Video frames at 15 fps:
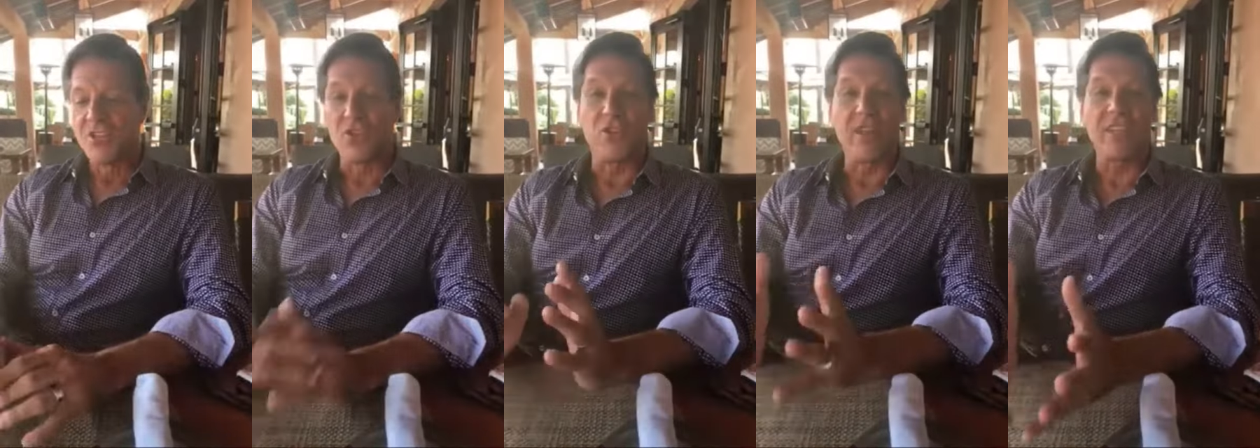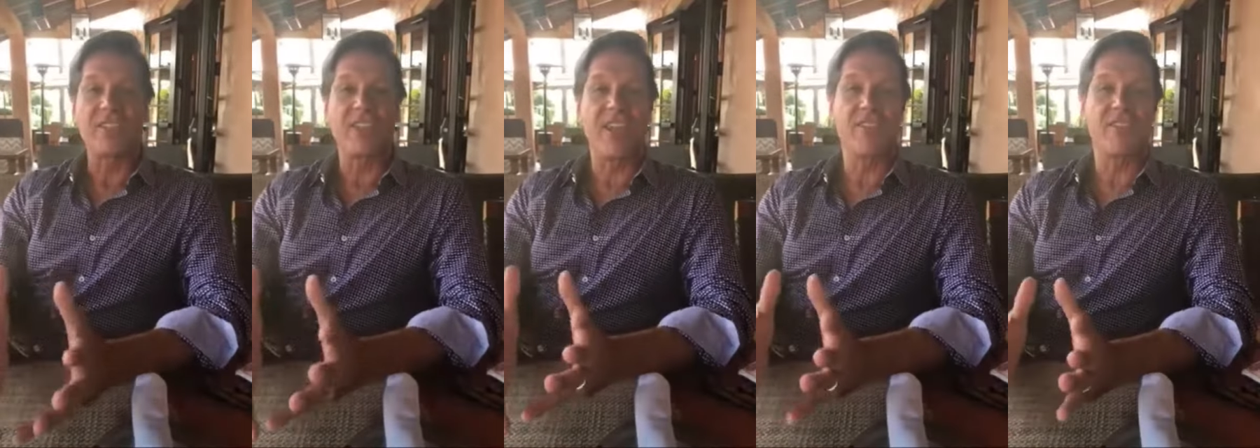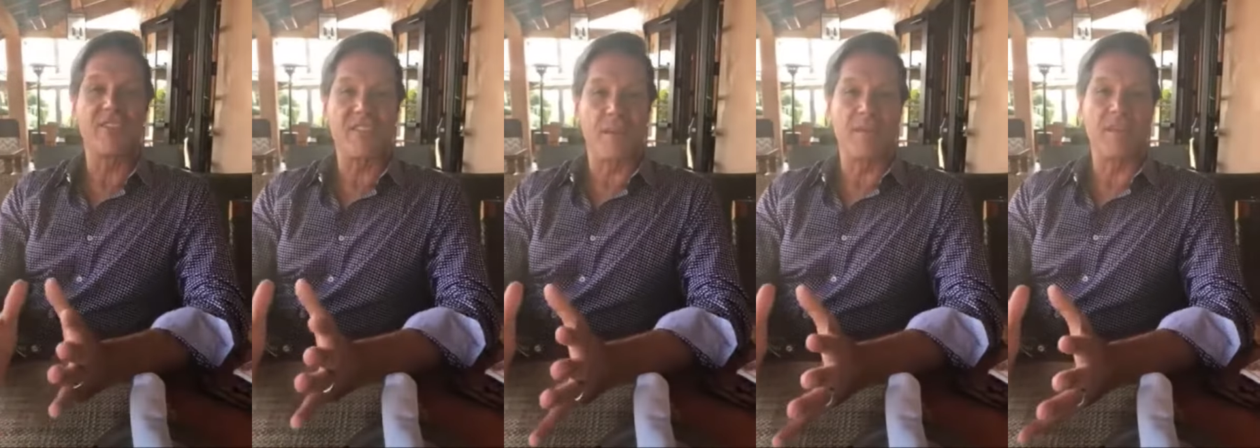So let's say
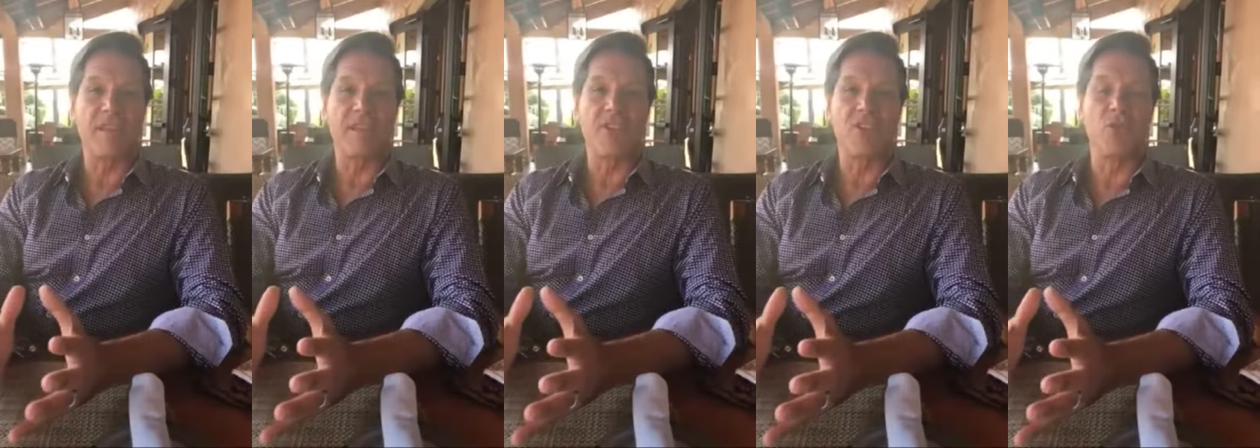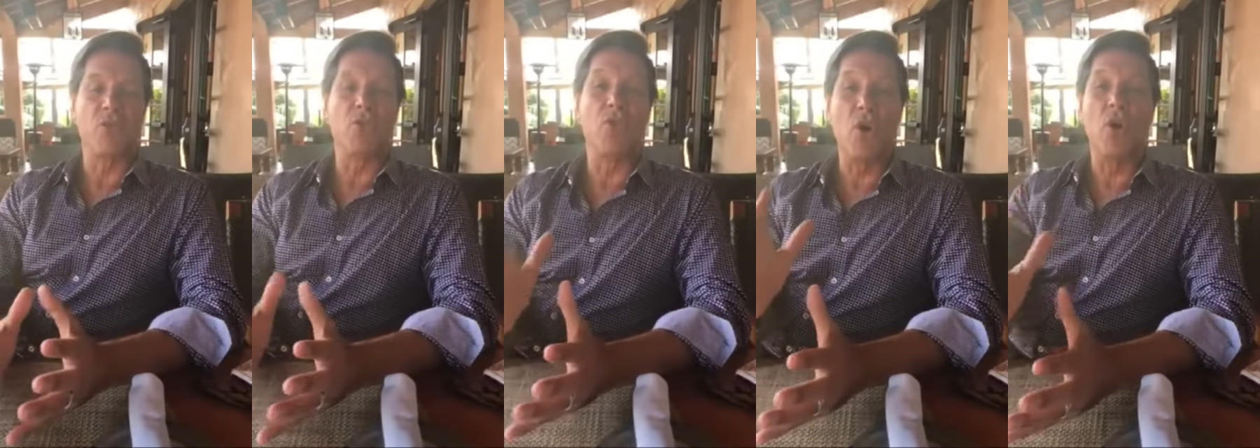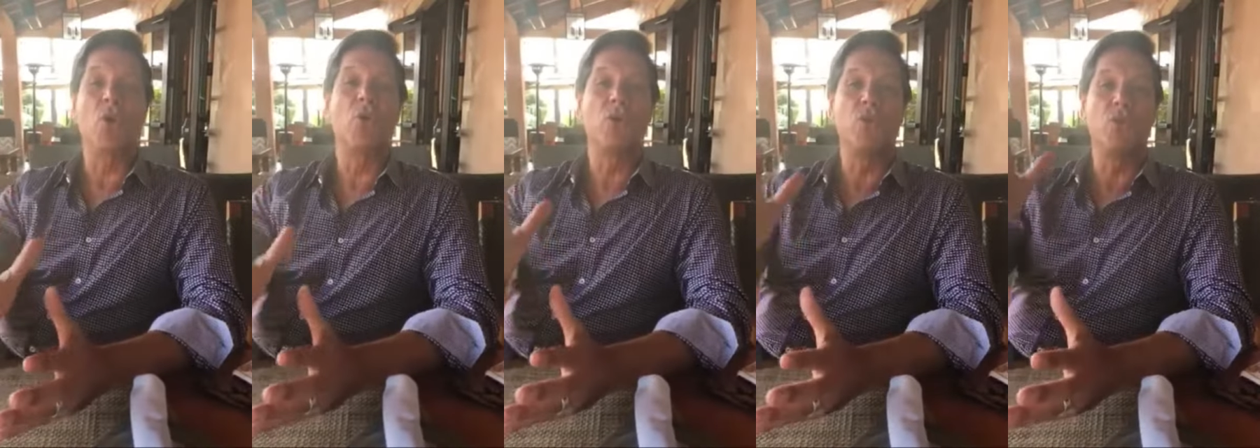there's something that you
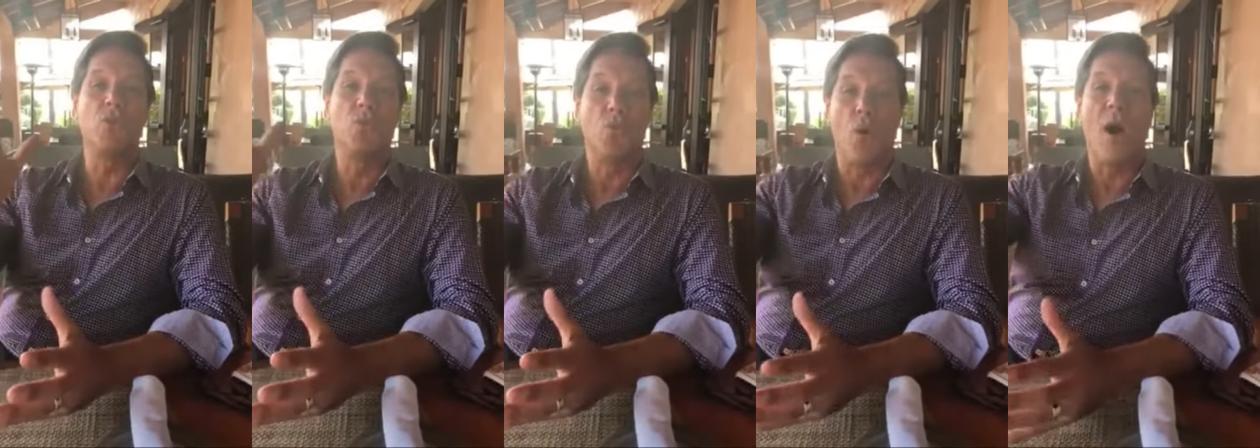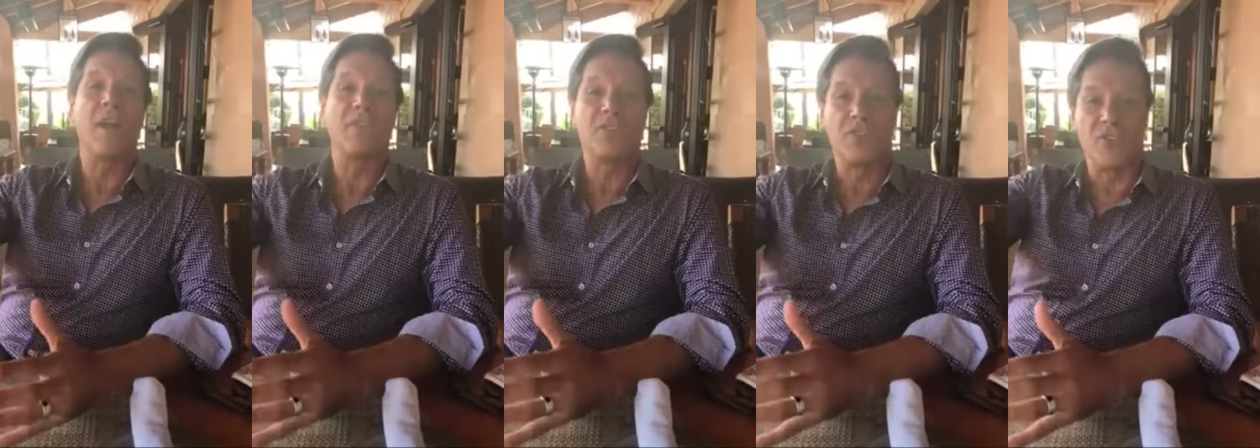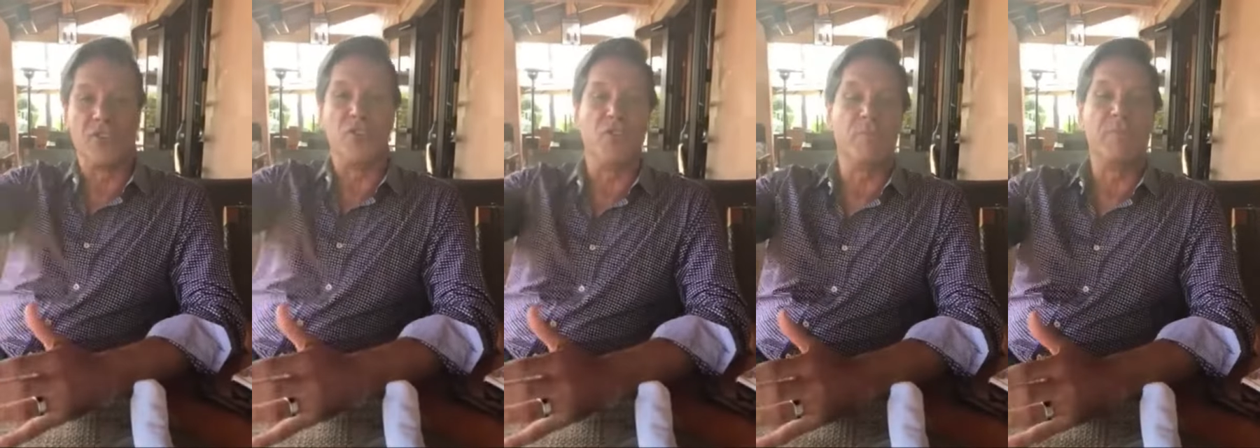know you want
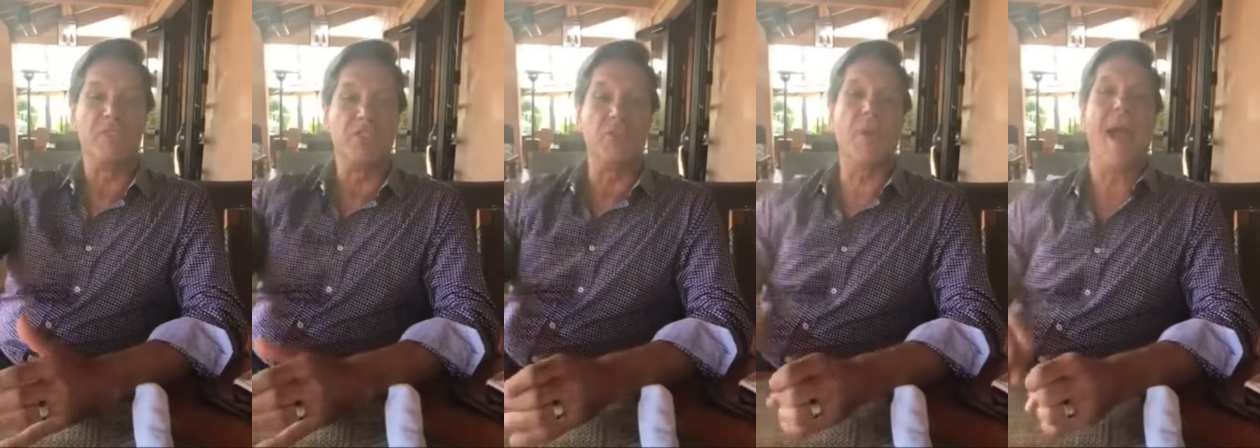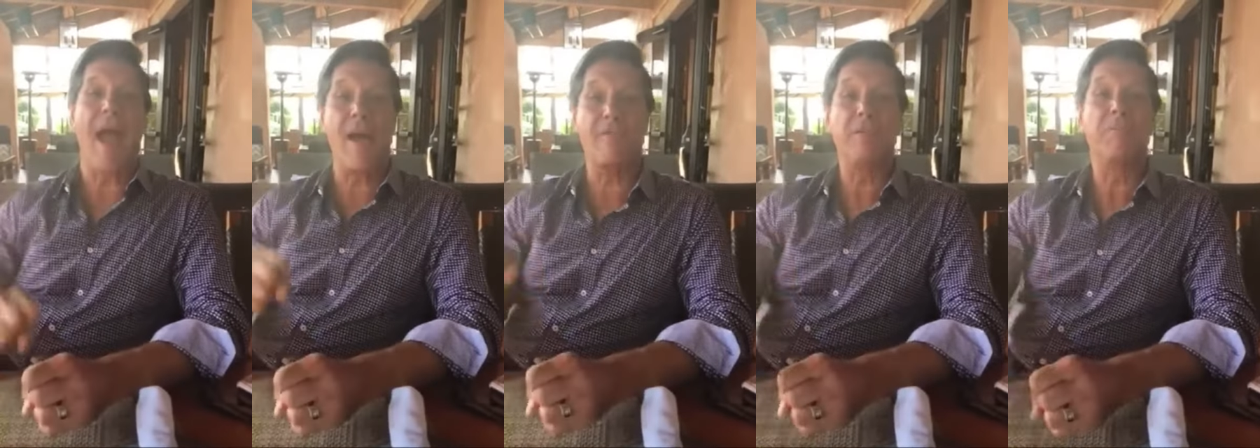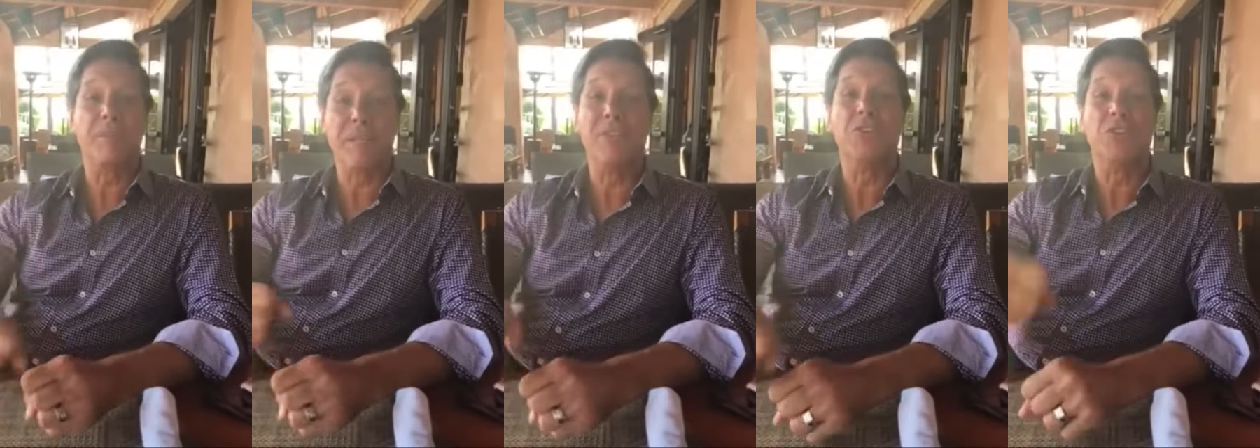to do, but you
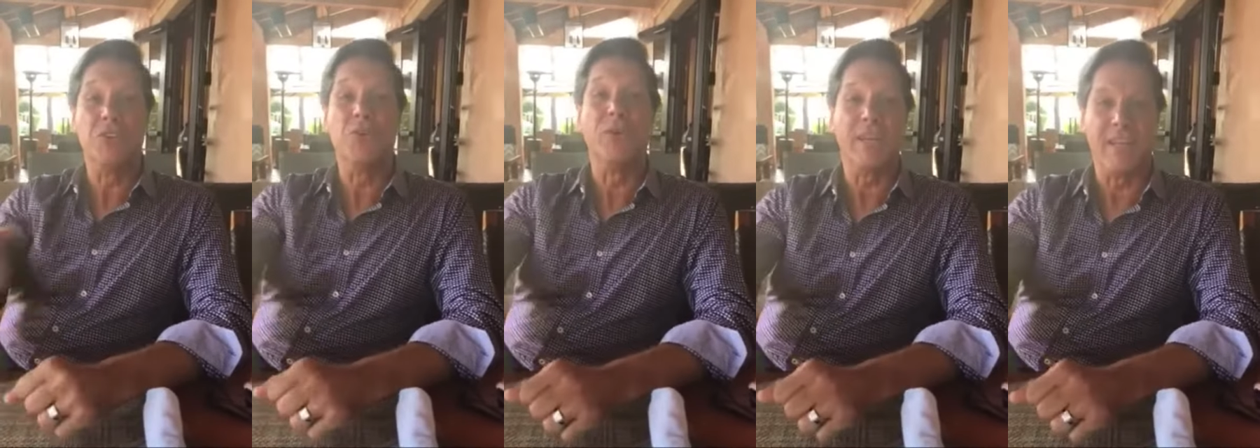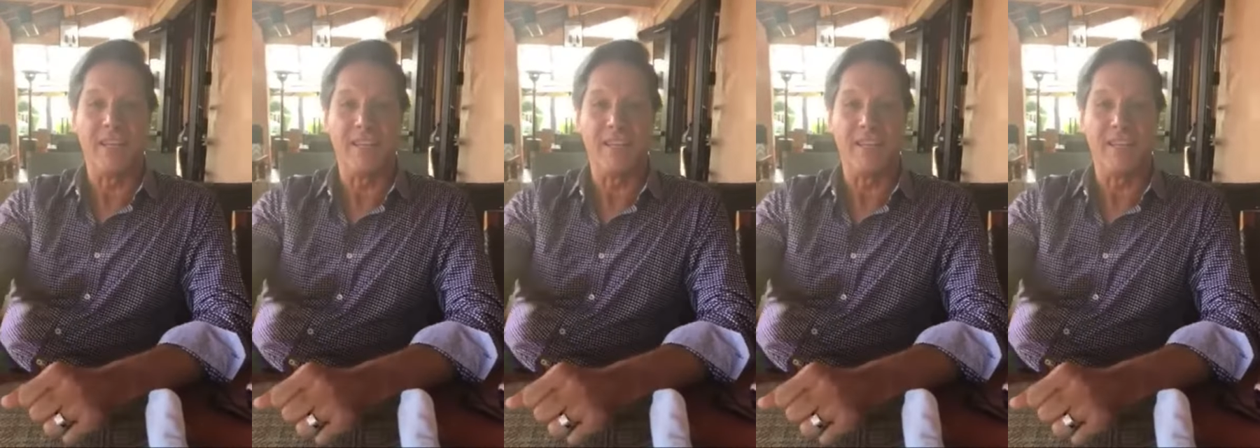haven't been doing